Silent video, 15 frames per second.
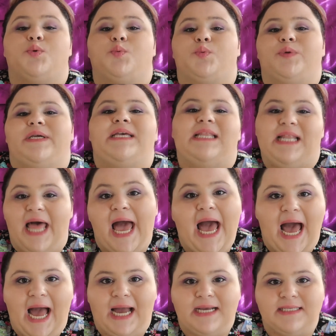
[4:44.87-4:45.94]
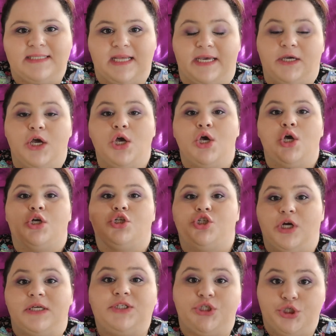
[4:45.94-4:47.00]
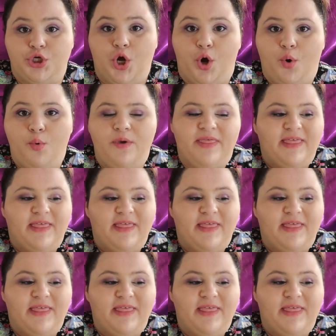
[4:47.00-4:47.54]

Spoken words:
Relax. Like, just know